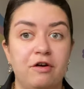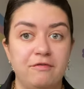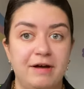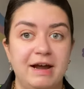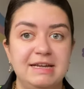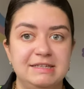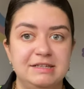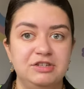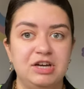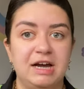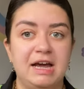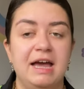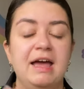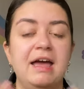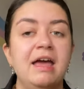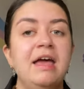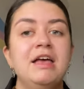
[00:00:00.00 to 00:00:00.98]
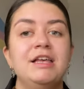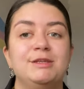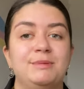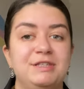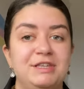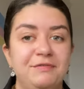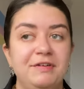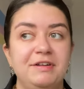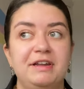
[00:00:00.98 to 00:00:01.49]
a racing jacket,
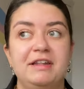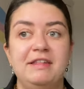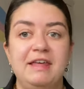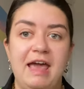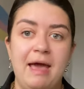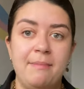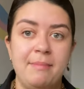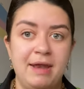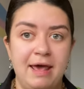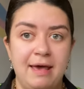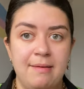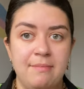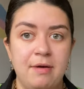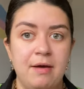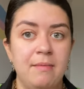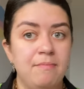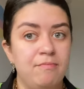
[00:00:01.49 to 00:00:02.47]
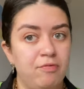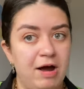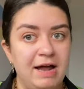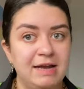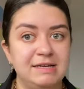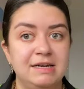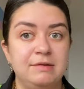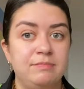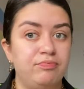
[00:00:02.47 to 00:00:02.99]
specifically the M&M
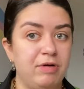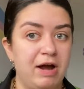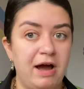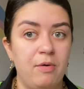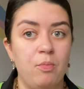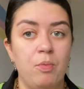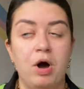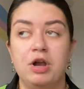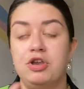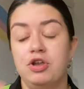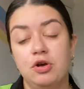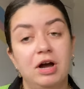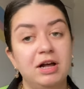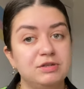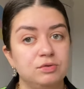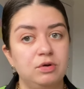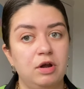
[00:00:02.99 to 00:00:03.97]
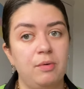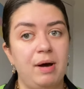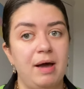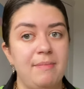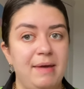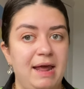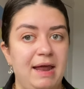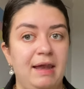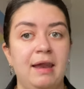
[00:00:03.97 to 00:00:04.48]
branded brown one, you guys all know what I
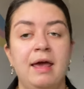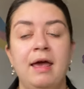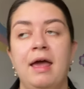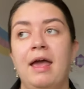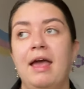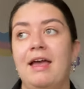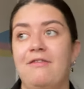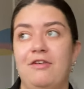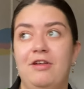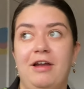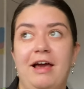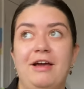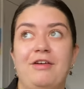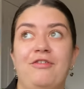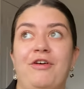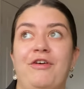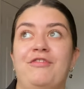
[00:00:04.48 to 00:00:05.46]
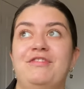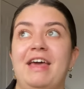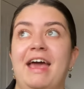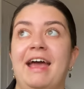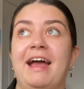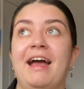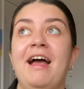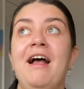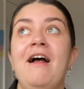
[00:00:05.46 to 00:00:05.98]
mean if you like
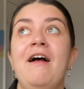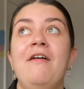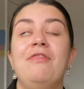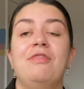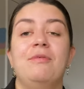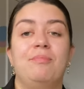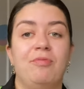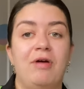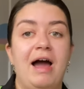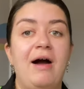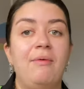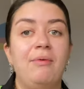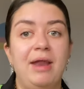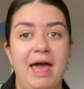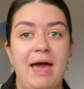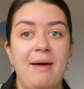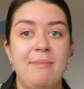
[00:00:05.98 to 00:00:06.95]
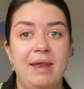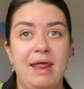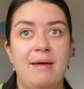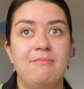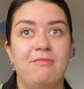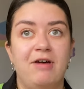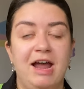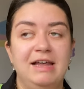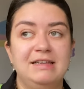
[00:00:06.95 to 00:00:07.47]
thrifting, the brown M&M
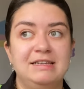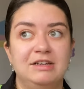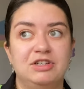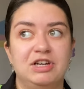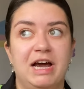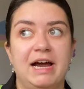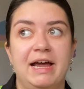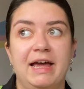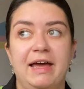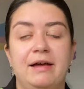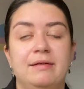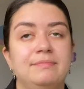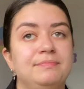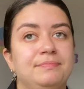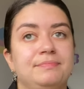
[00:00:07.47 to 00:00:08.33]
racing jacket,